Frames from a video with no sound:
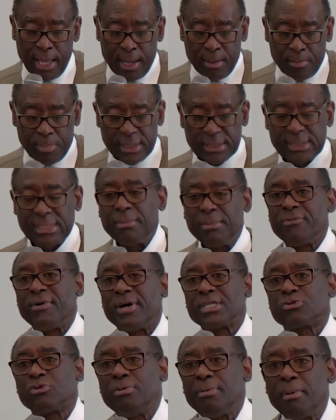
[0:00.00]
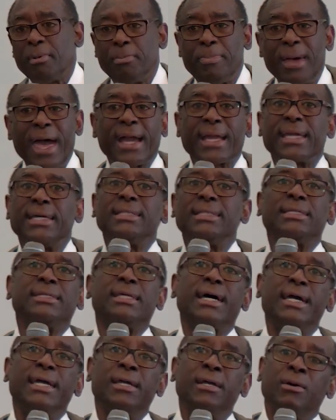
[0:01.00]
But some of us remember back in the
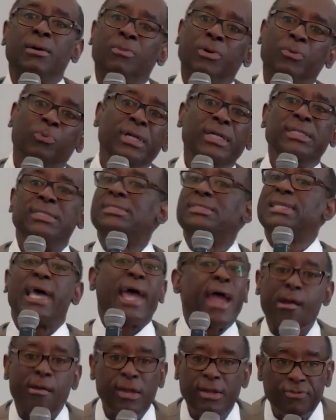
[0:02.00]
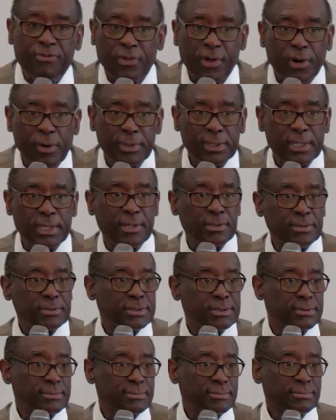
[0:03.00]
day when we tarried for the Holy Ghost.